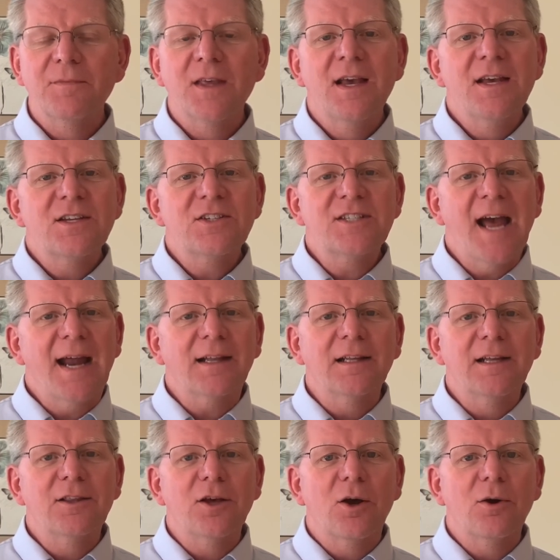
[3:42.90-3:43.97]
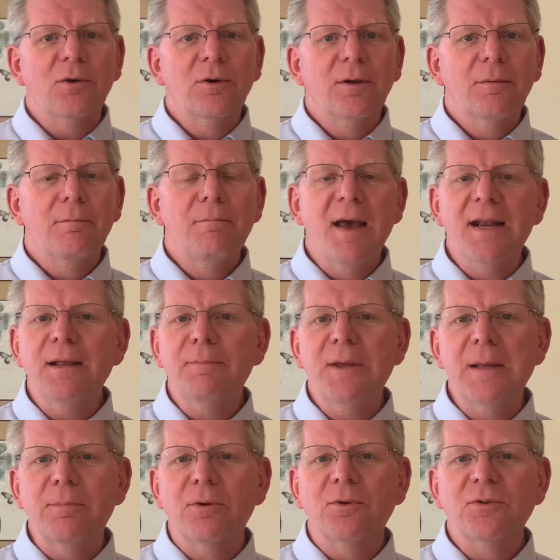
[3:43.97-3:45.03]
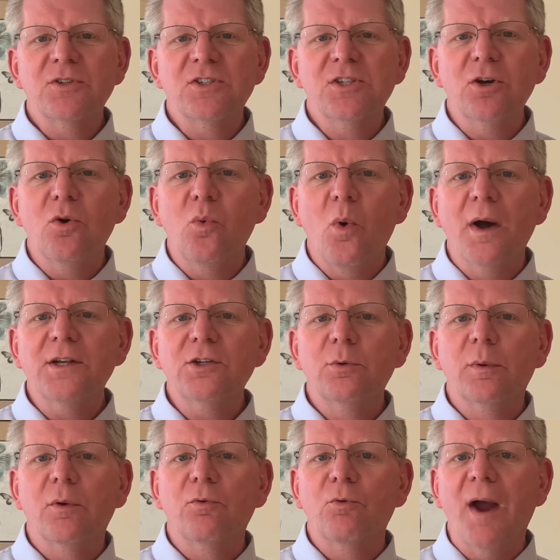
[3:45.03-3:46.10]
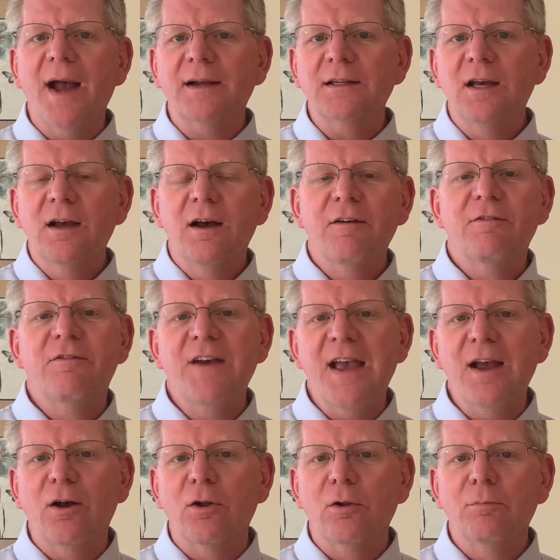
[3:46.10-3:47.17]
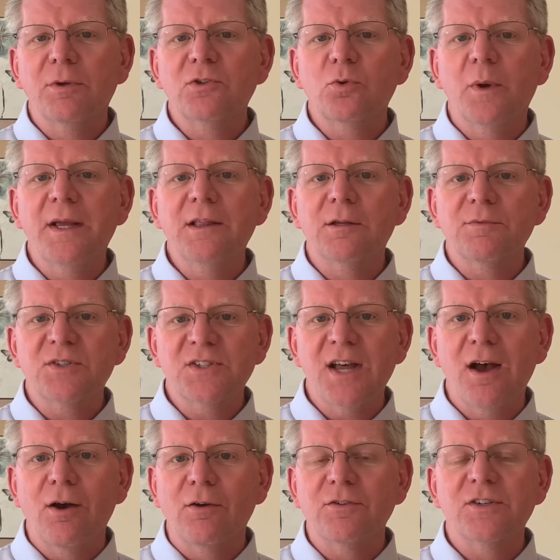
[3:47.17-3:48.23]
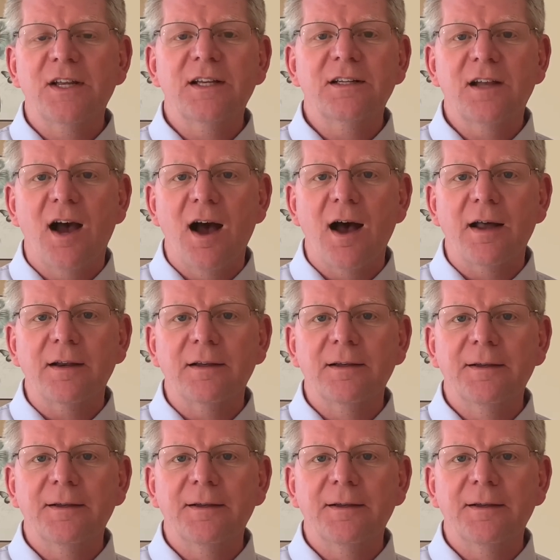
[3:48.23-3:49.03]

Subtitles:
Sadly, though, many people still want to erect a veil between themselves and God.